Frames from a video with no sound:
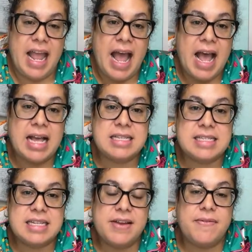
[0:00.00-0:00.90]

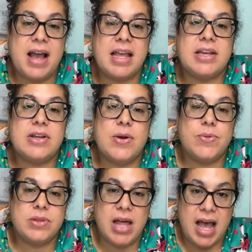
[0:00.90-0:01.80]
asked if I could go
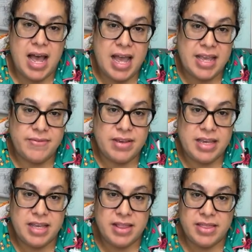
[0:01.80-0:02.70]
live
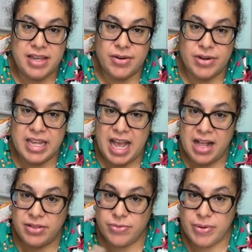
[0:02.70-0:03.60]
in their
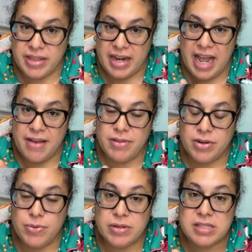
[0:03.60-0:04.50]
gallery where they have the
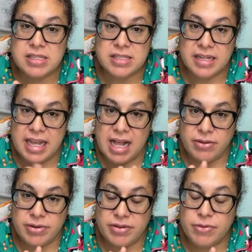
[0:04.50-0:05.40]
quilts, the
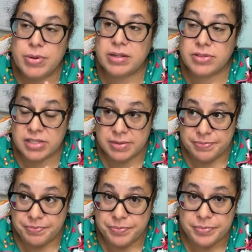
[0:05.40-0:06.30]
gallery of quilts.
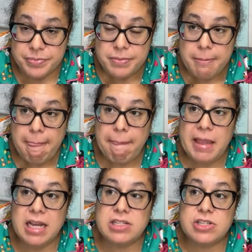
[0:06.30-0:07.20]

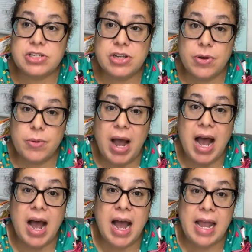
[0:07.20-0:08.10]
So
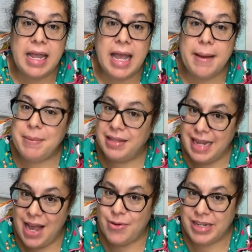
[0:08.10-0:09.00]
I am
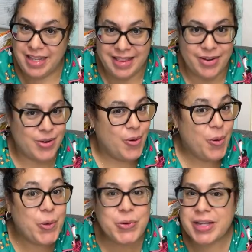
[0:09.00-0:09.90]
allowed in there a
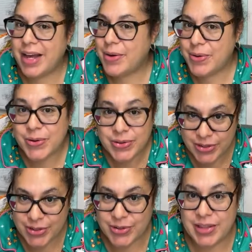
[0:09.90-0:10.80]
whole lot
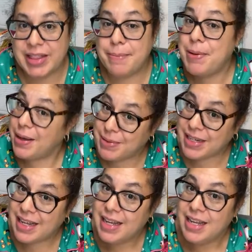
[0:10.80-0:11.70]
earlier than the
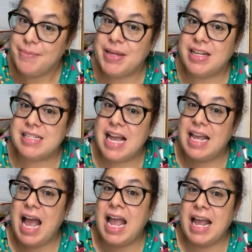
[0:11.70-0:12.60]
public because
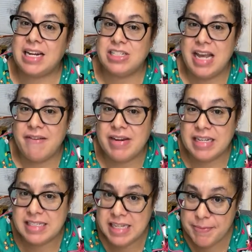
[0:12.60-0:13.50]
I actually have an
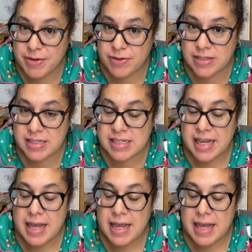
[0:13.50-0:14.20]
exhibitor's